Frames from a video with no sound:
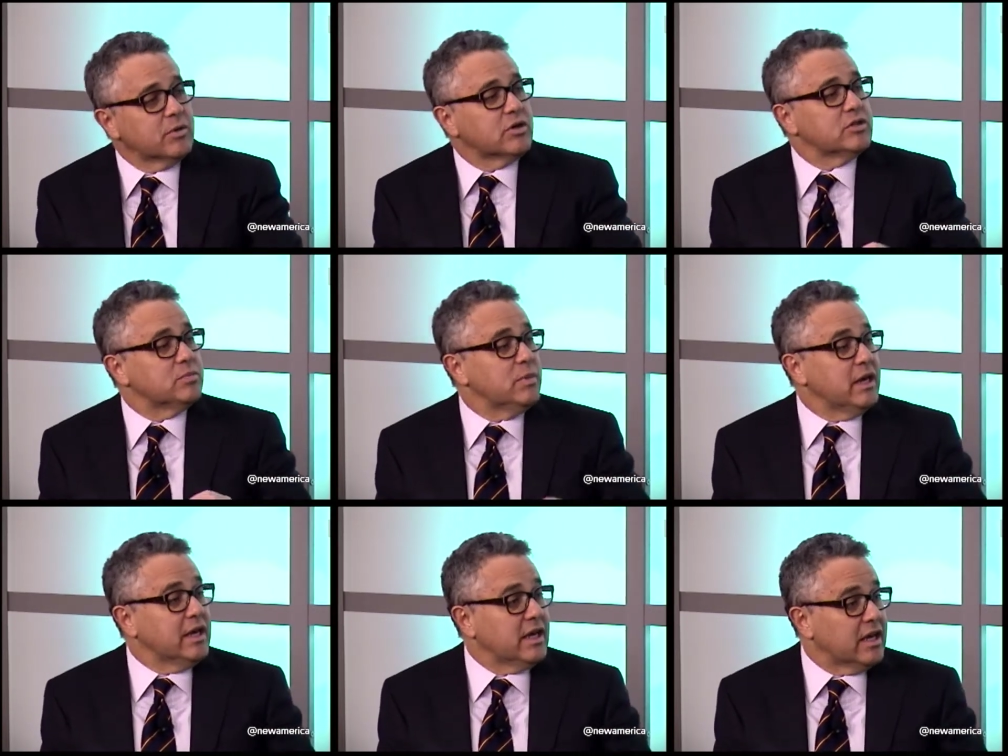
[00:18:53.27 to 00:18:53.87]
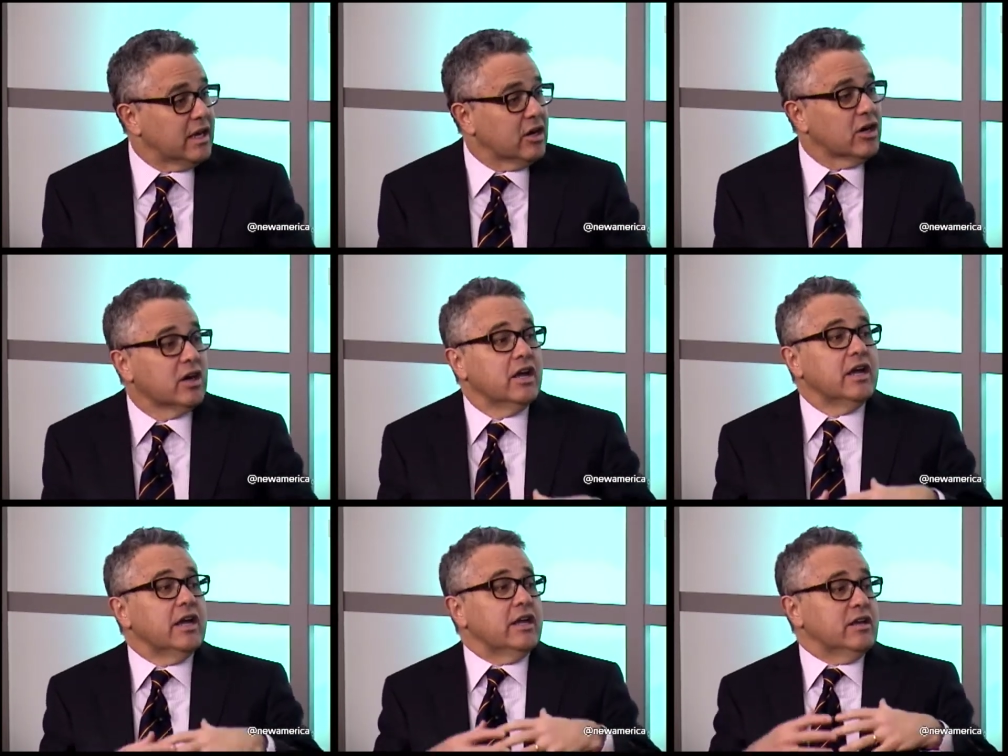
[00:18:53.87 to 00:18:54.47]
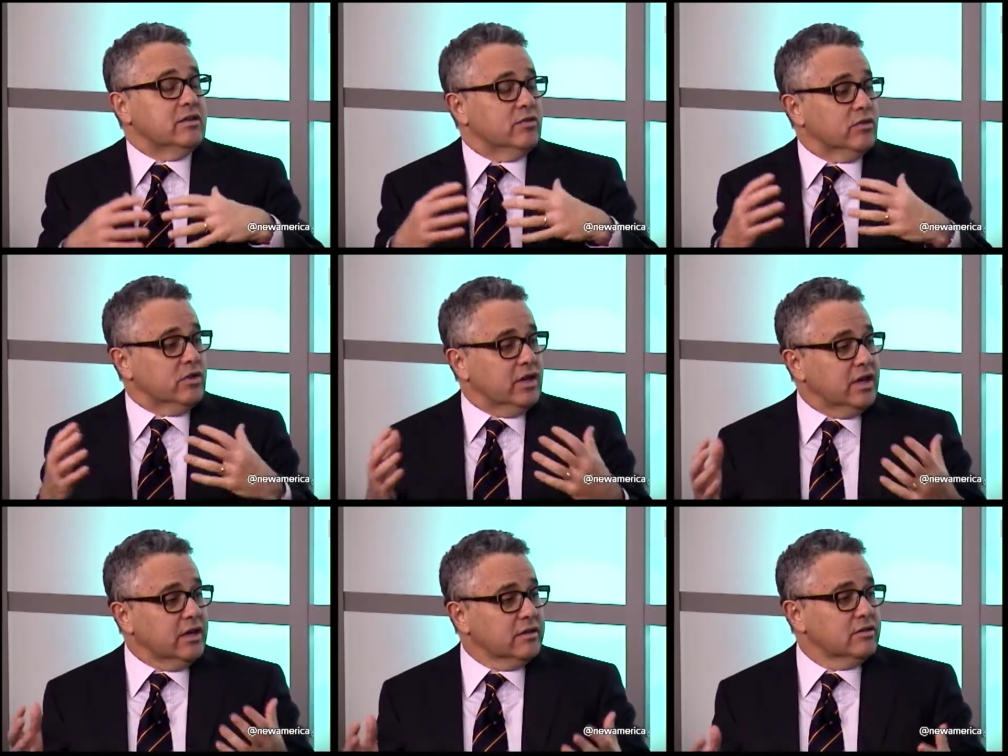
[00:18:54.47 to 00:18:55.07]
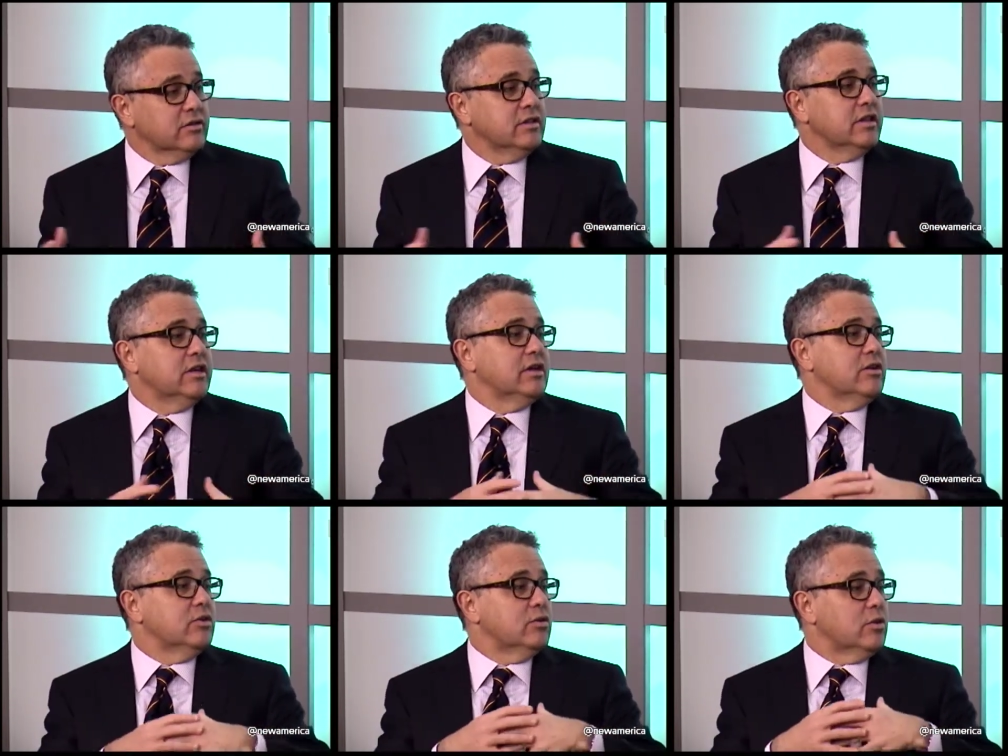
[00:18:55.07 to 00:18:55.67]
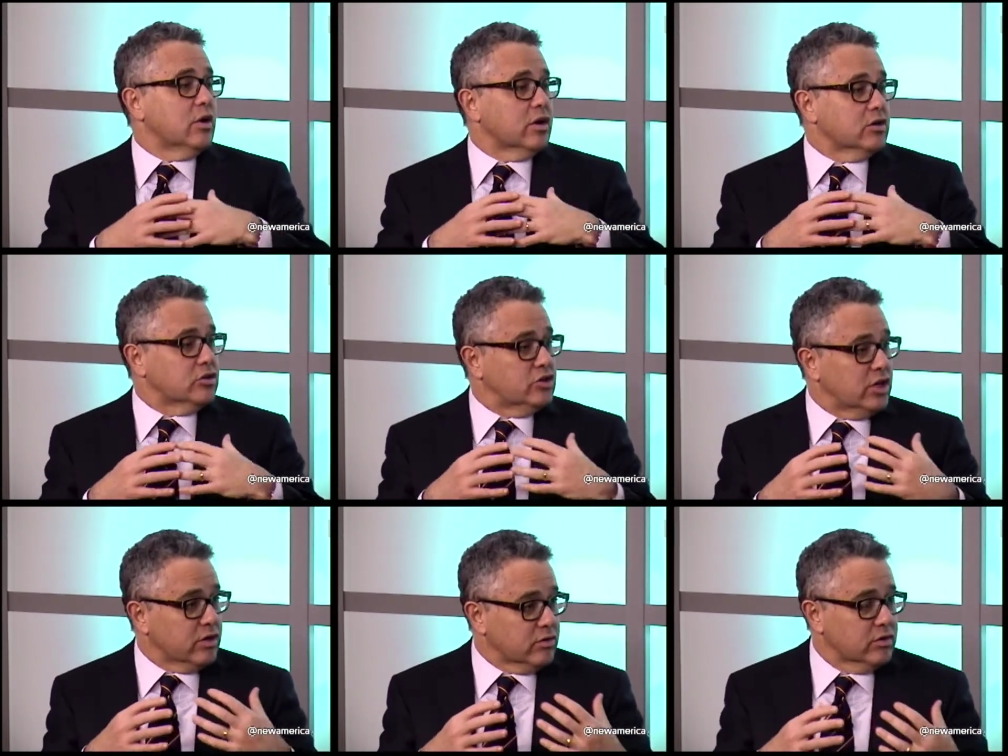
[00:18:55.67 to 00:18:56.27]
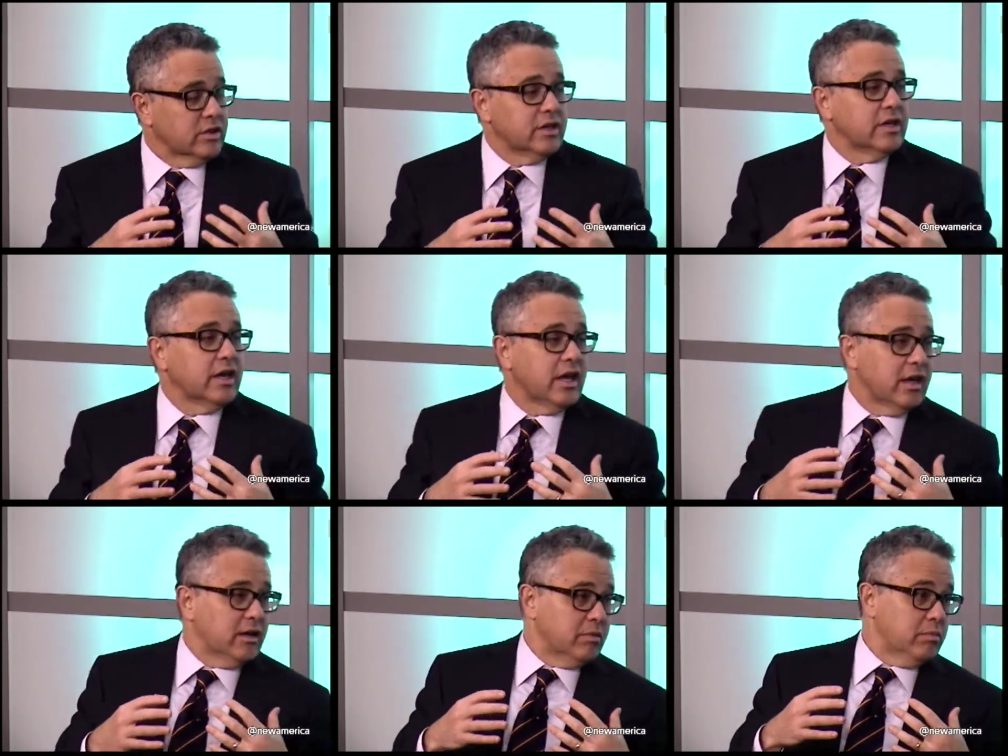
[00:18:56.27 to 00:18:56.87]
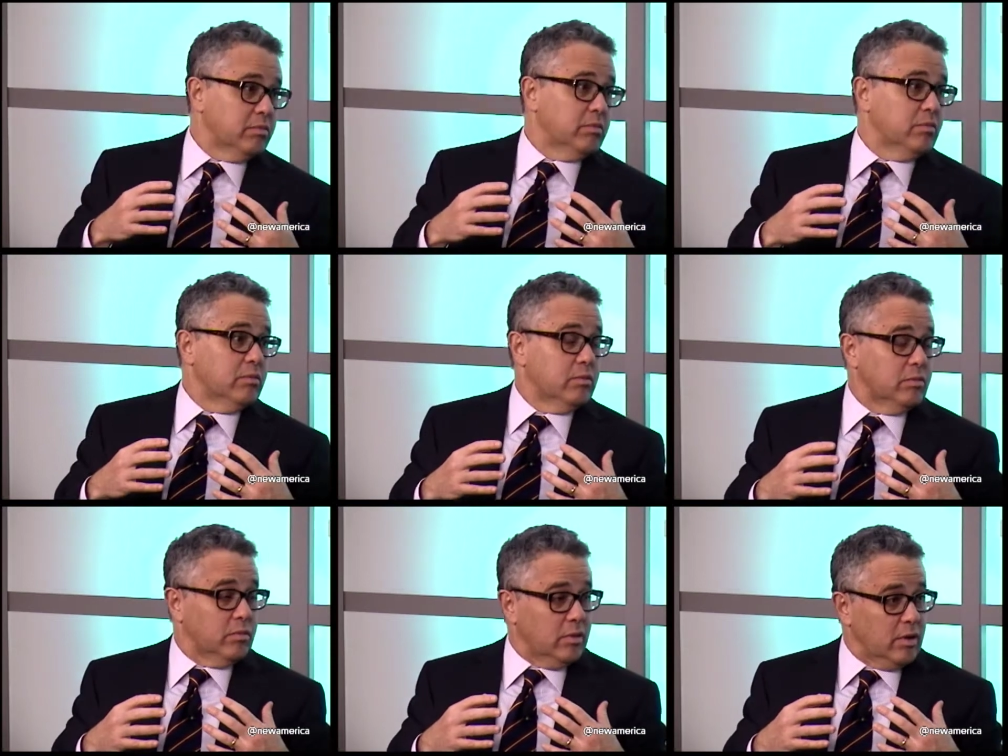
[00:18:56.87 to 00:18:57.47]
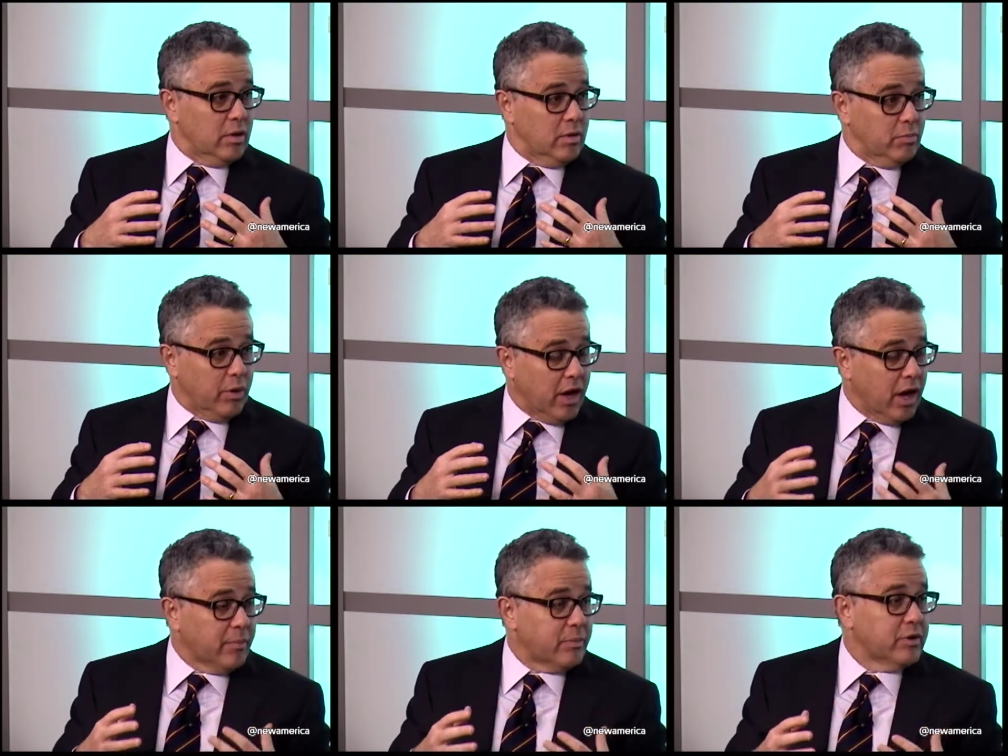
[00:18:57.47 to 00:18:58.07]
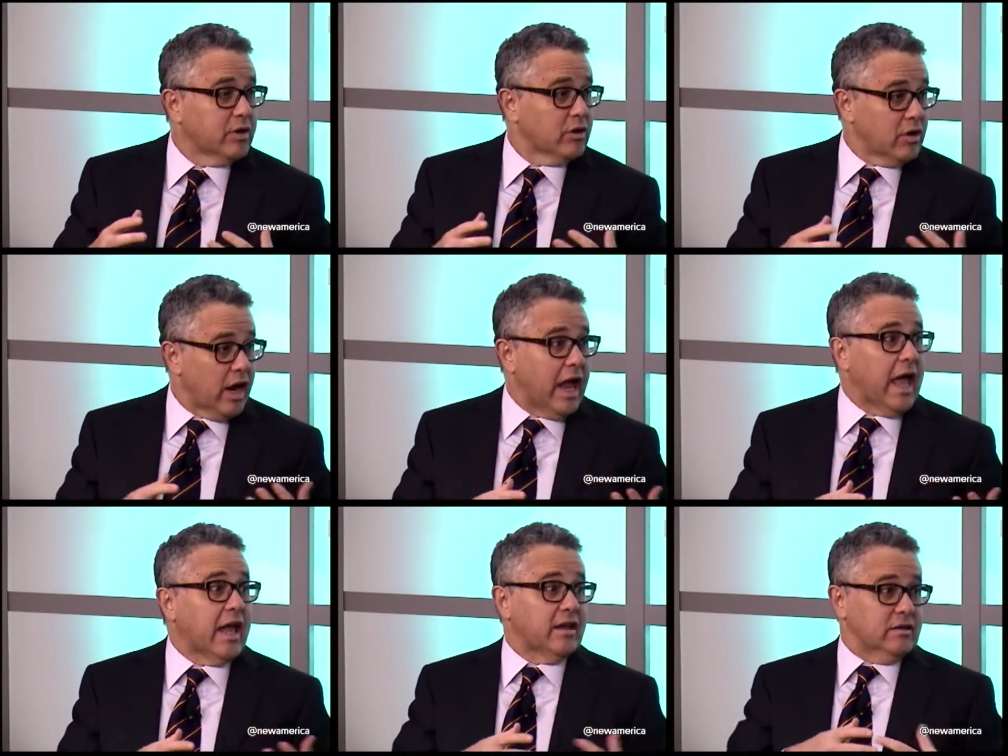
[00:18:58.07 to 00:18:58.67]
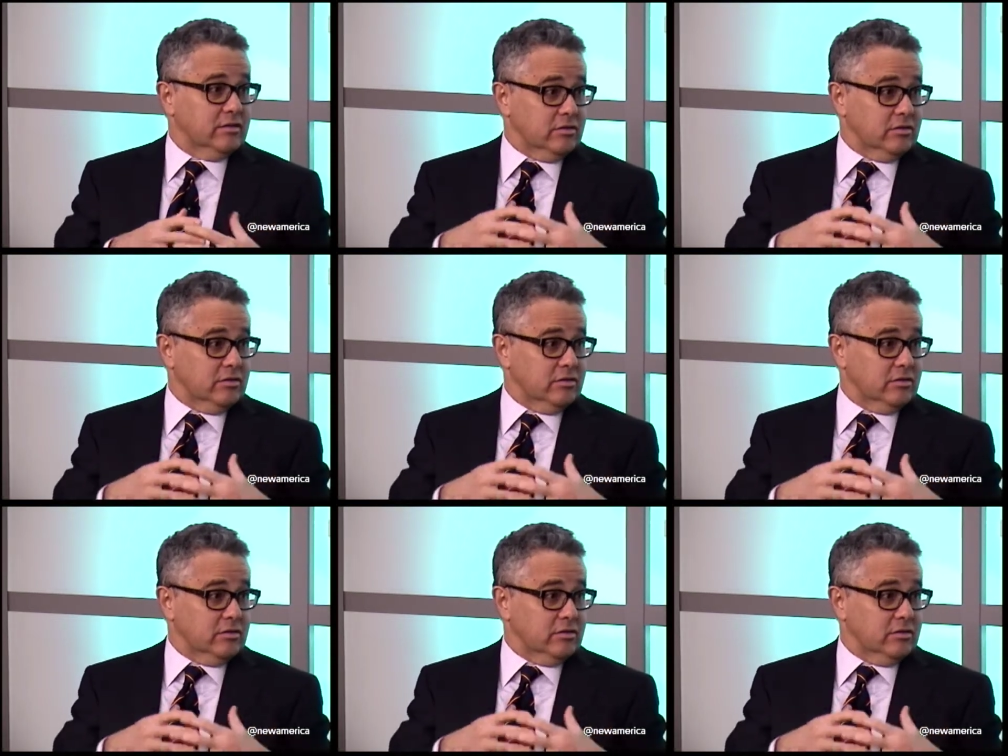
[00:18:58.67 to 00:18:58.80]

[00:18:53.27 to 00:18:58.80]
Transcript: because Medicare is for the elderly, who are generally a popular and